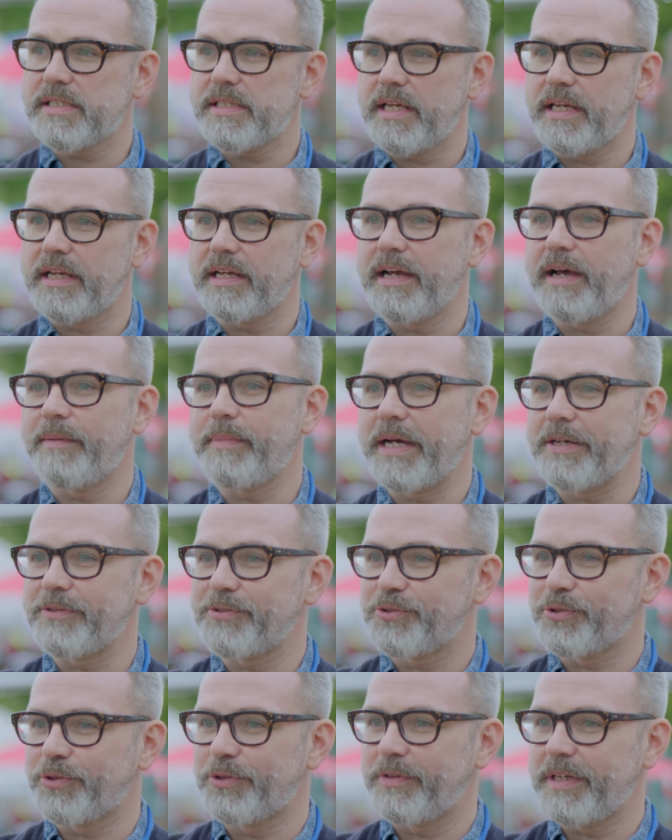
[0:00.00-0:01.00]
thing
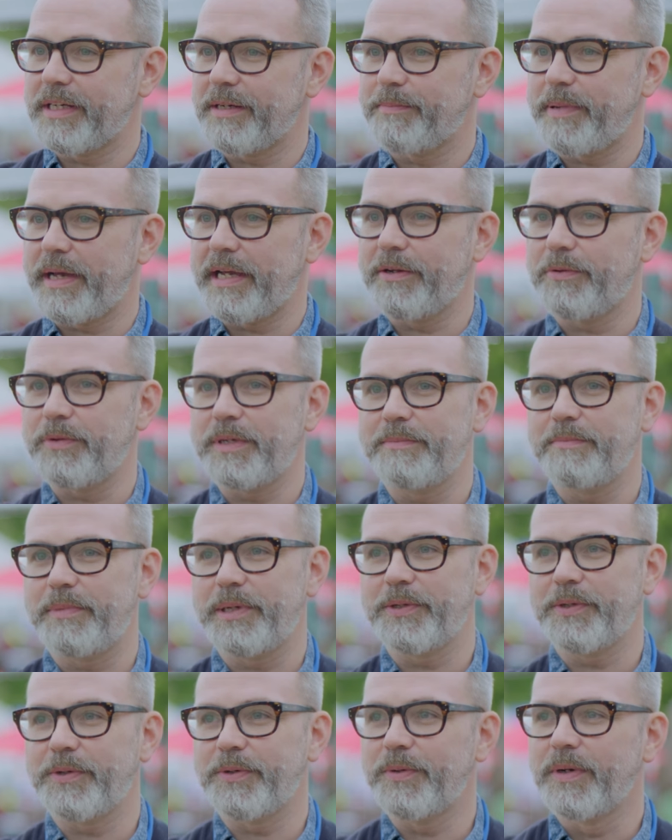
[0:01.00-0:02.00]
about drawing Penguin
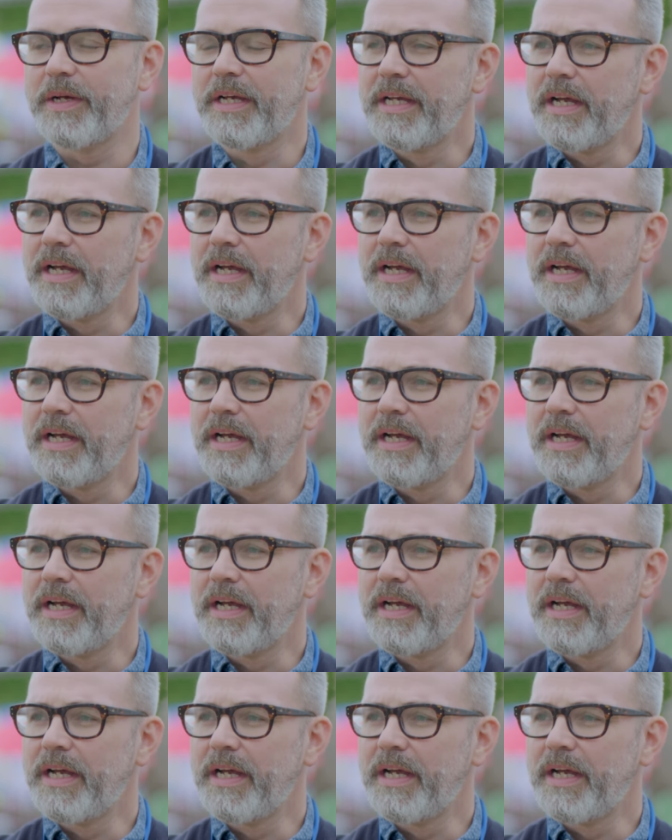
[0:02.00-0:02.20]
Blue.